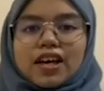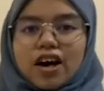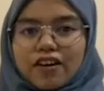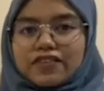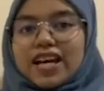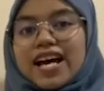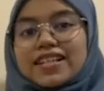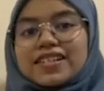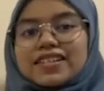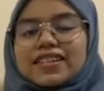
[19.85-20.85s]
of the
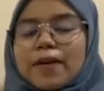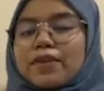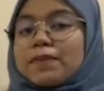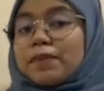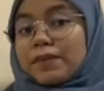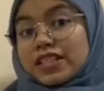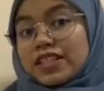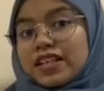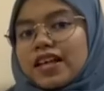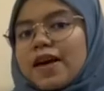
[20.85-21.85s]
hazard can be
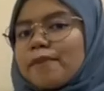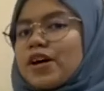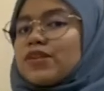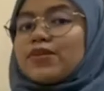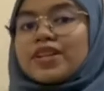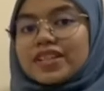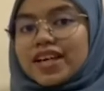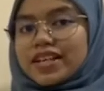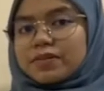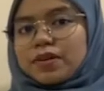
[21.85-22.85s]
implemented. By doing
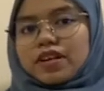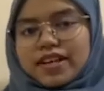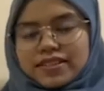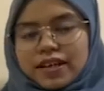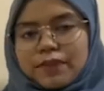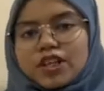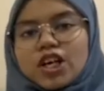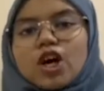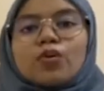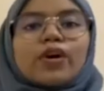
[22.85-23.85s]
the assignment,
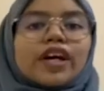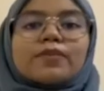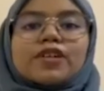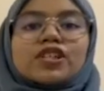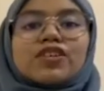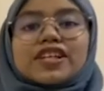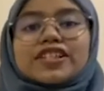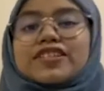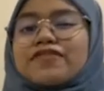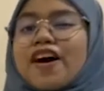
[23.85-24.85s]
we are able to
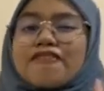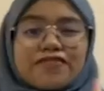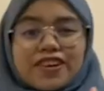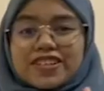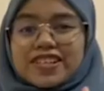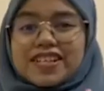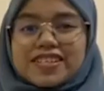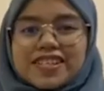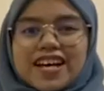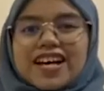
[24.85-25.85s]
achieve 4
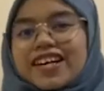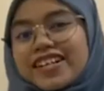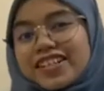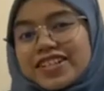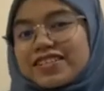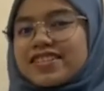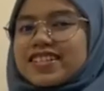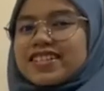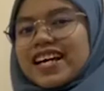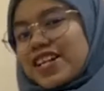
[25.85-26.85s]
things according to
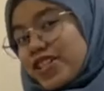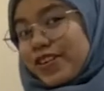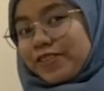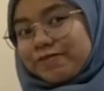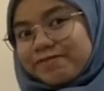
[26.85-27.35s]
the slide shown.